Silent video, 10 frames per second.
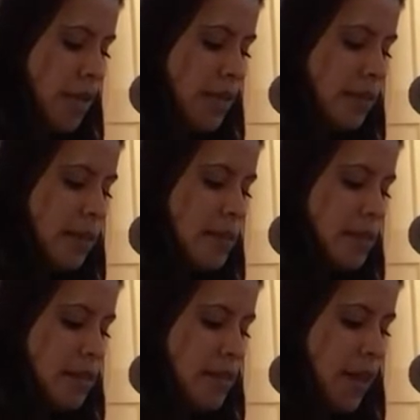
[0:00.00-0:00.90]
Needless
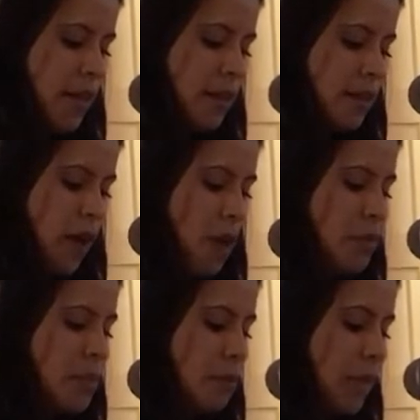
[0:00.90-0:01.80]
to say,
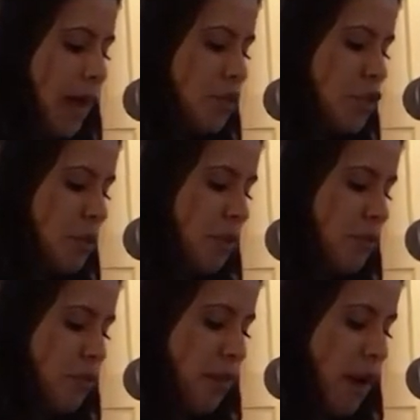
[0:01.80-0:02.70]
I was the black sheep
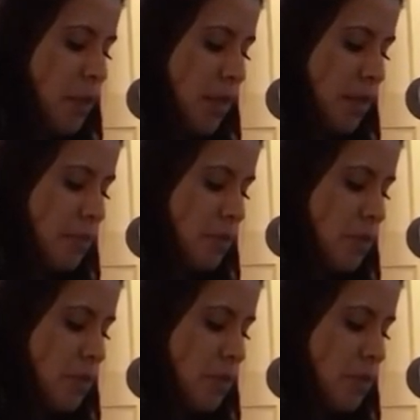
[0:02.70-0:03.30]
of the family.